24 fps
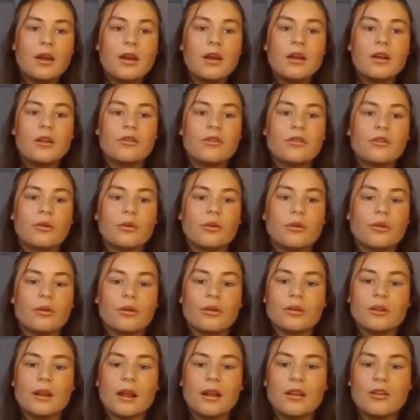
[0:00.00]
So,
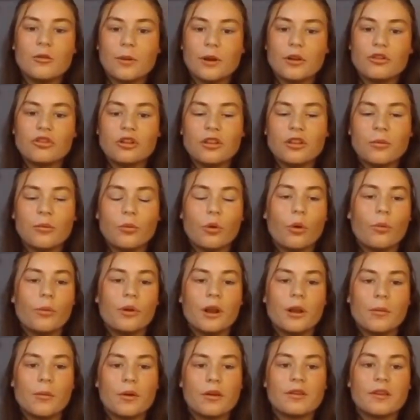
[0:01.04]
like, especially at the
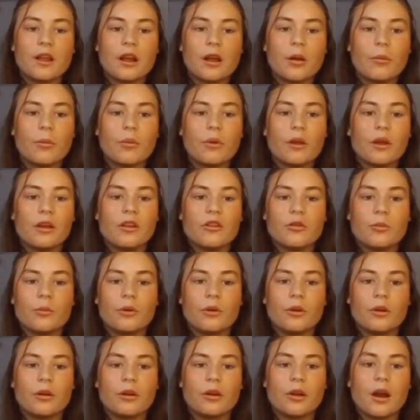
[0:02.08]
moment in my second
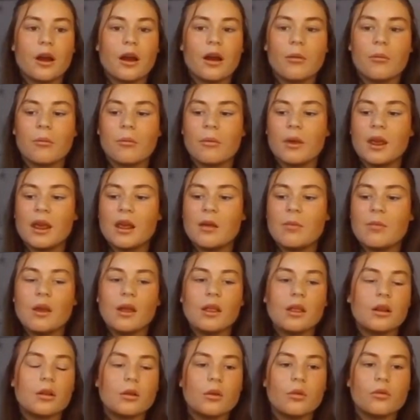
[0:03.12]
placement, I'm
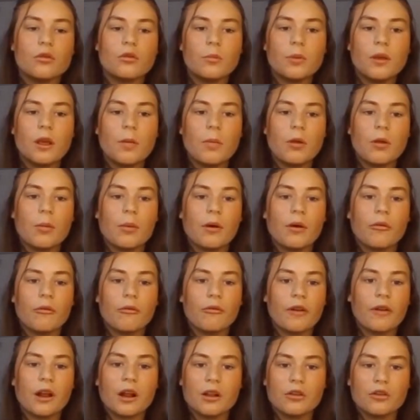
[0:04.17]
emailing loads of people about
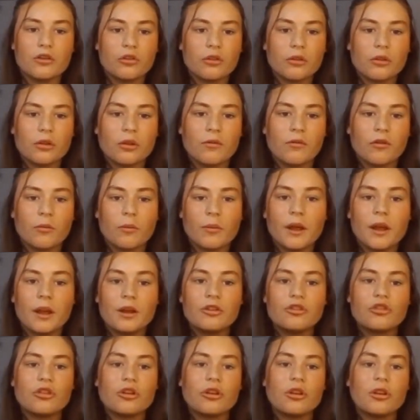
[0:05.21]
financial
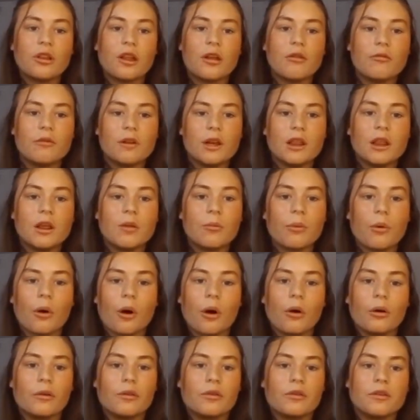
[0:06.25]
information, like really
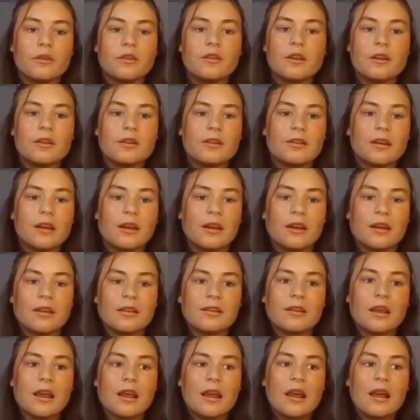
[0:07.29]
important
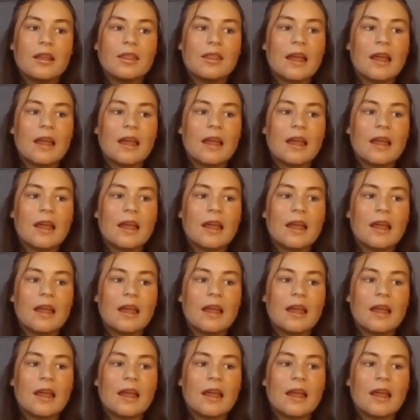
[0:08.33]
statistics that